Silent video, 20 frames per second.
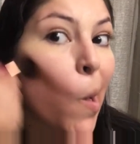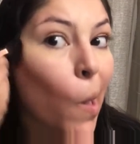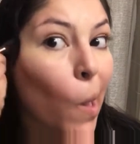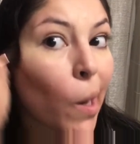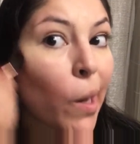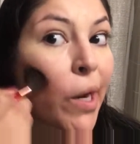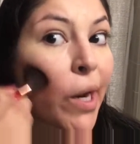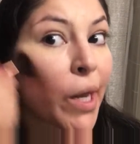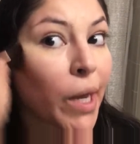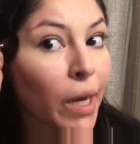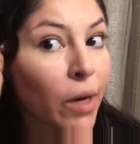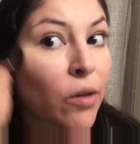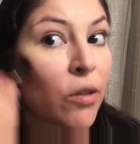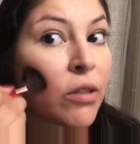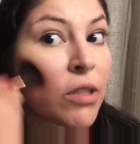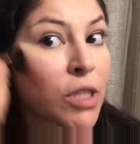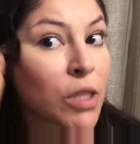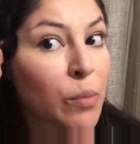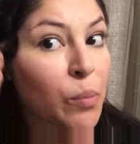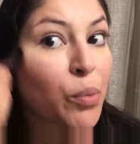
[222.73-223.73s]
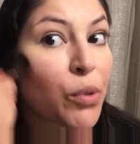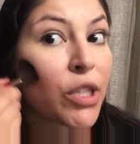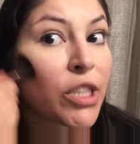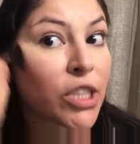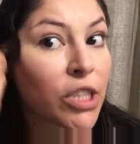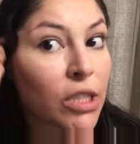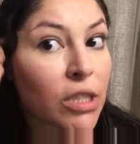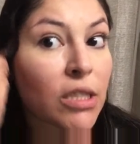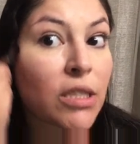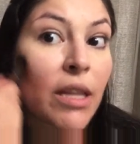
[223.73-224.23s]
and I get all these
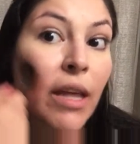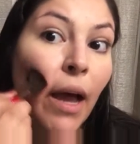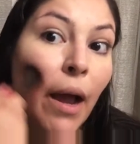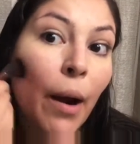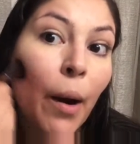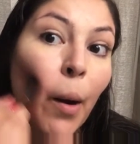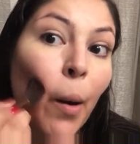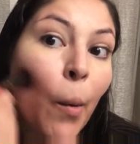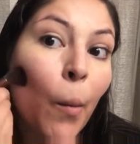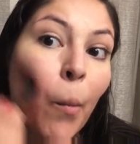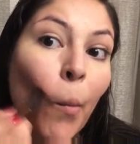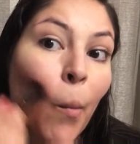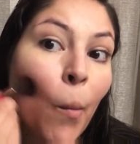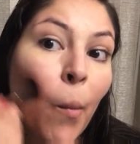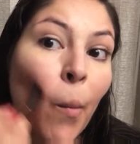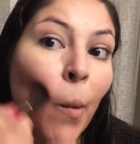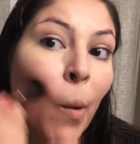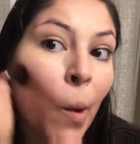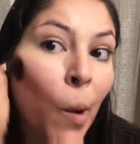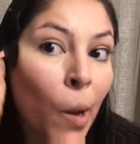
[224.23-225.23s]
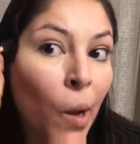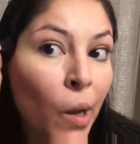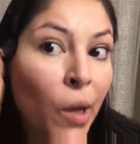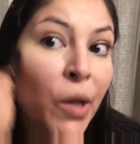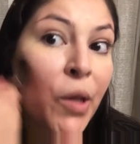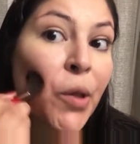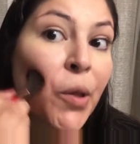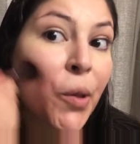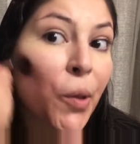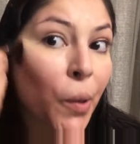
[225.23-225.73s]
brushes there,
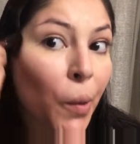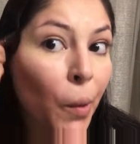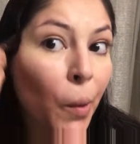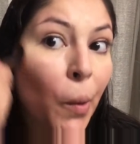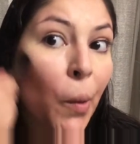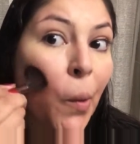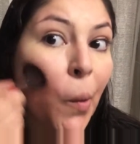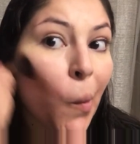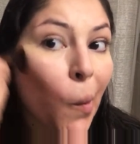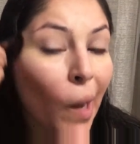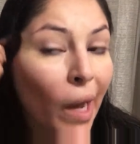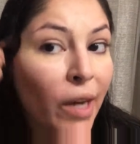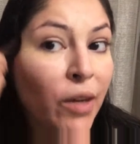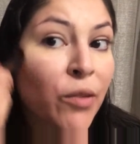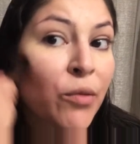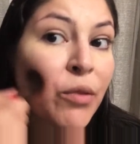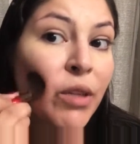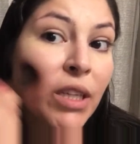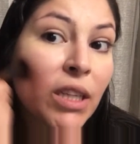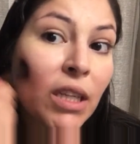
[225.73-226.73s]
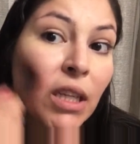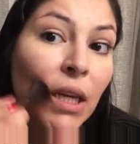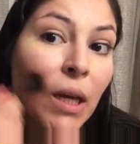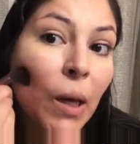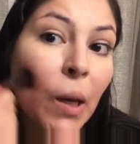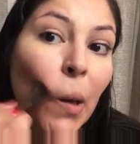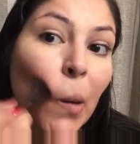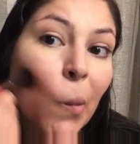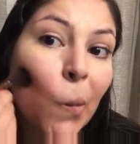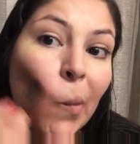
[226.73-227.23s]
so I don't
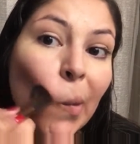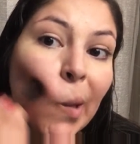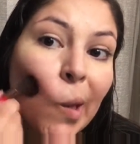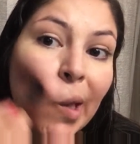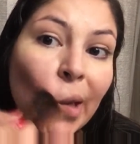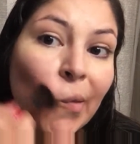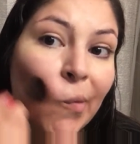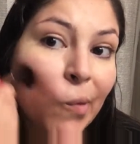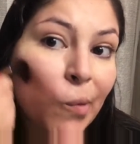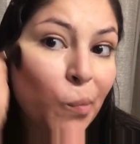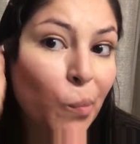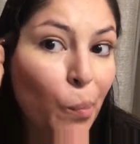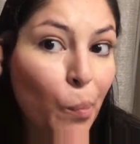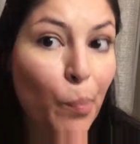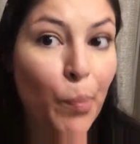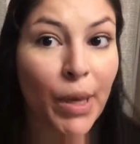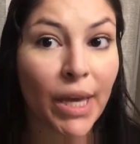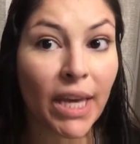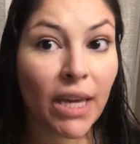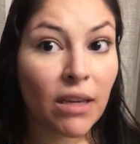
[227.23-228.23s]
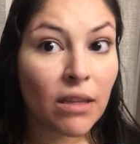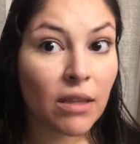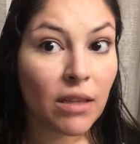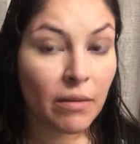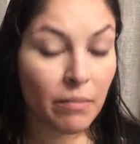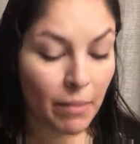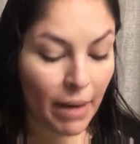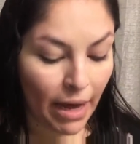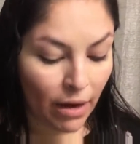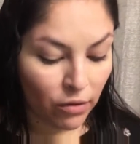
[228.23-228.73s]
really even pick
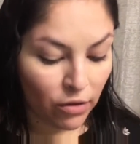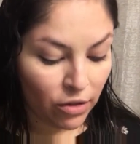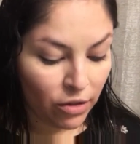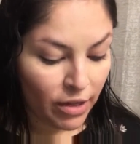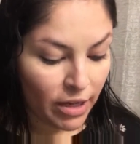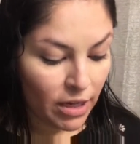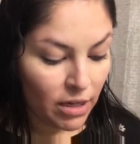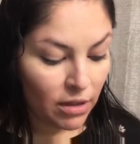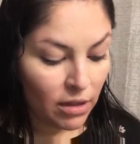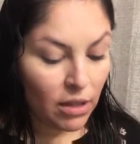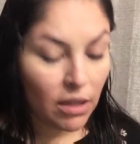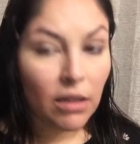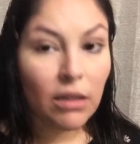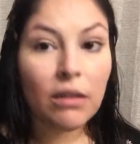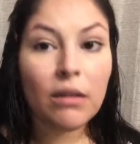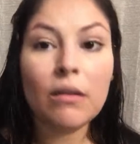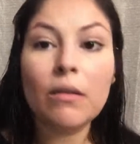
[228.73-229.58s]
them out or anything.